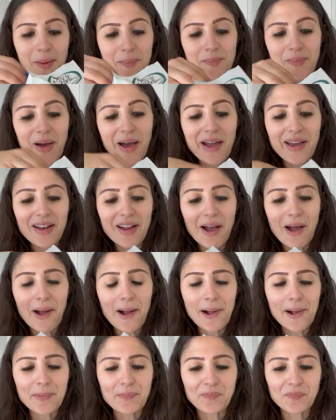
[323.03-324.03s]
But
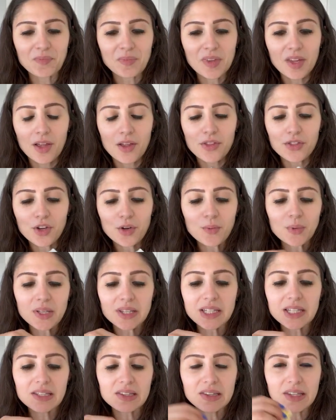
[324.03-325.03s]
they're
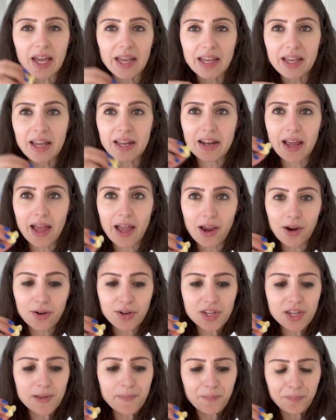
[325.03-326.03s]
really light and
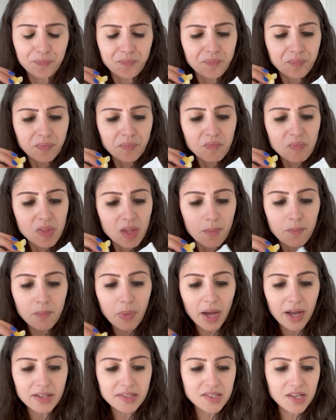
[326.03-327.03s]
airy,
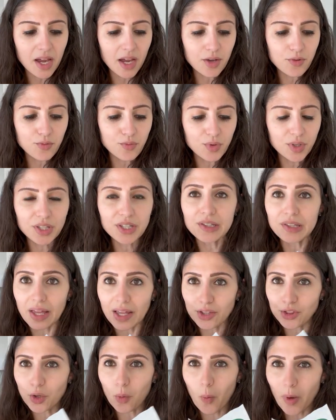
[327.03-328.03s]
but I really
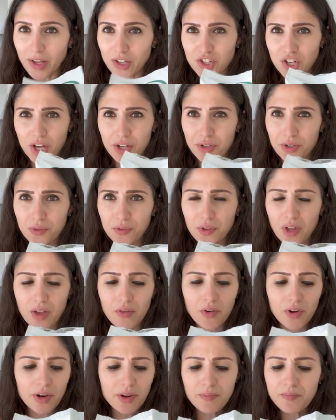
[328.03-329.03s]
like the white cheddar
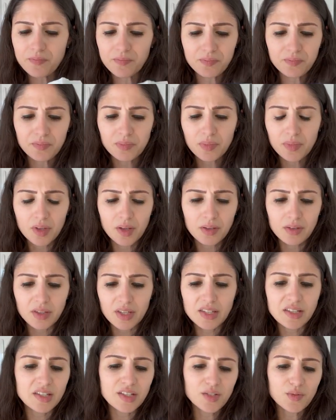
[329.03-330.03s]
flavor.
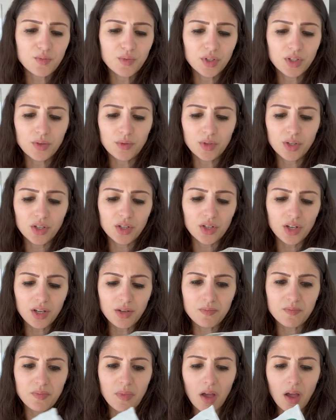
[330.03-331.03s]
They taste really, really
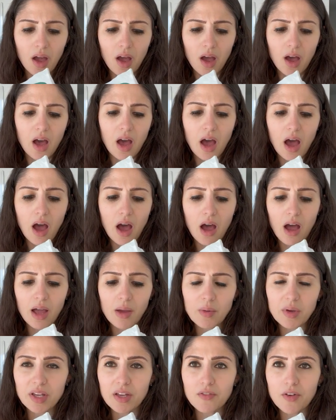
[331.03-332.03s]
good. I
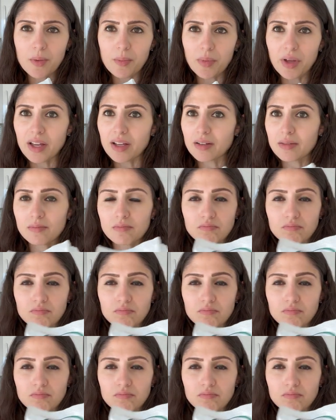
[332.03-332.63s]
would give them like